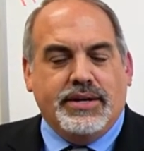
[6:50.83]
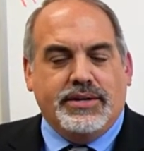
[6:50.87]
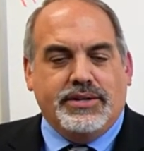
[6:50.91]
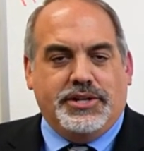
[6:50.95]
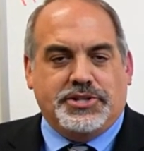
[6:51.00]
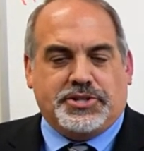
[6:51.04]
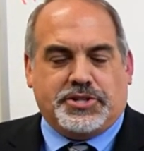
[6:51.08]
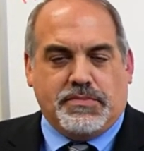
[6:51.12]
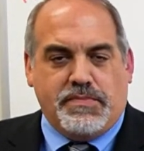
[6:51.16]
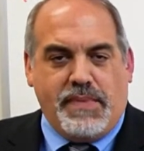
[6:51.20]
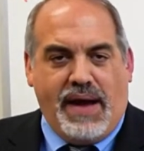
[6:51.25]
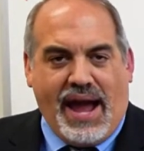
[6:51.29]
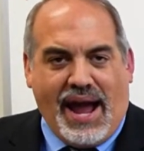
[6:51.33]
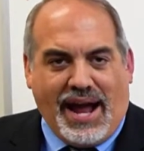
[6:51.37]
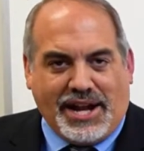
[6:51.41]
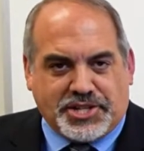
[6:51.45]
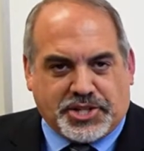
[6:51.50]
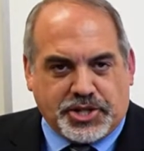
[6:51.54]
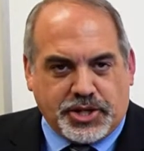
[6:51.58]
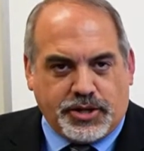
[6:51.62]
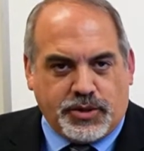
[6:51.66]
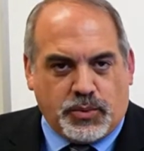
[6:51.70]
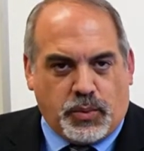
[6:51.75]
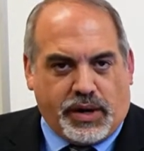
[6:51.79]
just
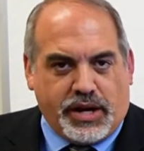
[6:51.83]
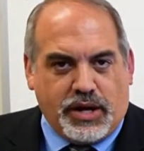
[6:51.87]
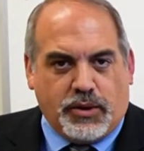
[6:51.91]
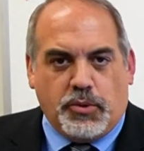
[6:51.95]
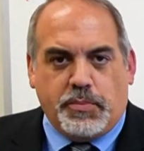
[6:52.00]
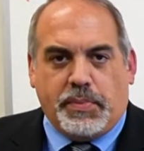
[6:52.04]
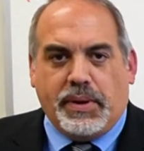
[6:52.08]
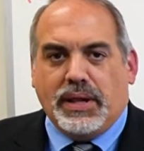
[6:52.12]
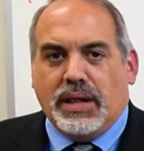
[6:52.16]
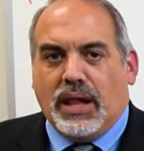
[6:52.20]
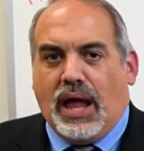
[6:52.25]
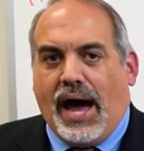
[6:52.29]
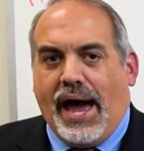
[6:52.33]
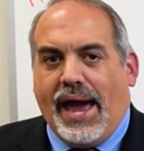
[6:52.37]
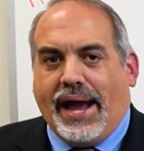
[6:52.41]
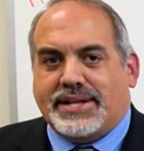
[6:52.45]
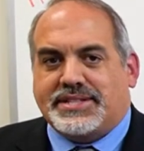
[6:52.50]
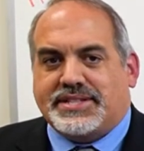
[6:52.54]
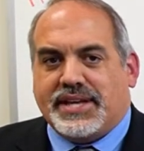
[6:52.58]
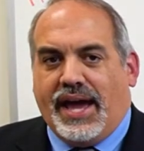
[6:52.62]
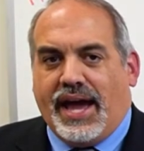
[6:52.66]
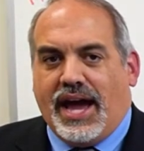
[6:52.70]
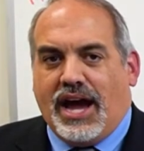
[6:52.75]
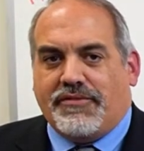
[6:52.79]
imagine what it would be like
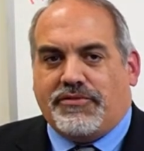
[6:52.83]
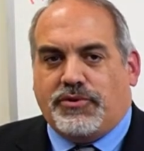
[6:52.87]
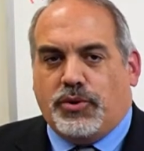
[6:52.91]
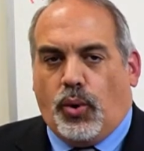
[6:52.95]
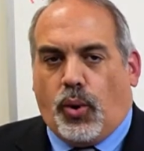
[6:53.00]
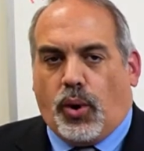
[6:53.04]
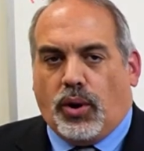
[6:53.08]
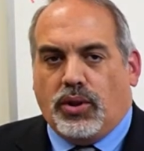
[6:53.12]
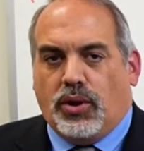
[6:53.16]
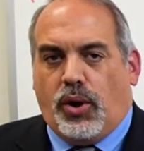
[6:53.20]
to have your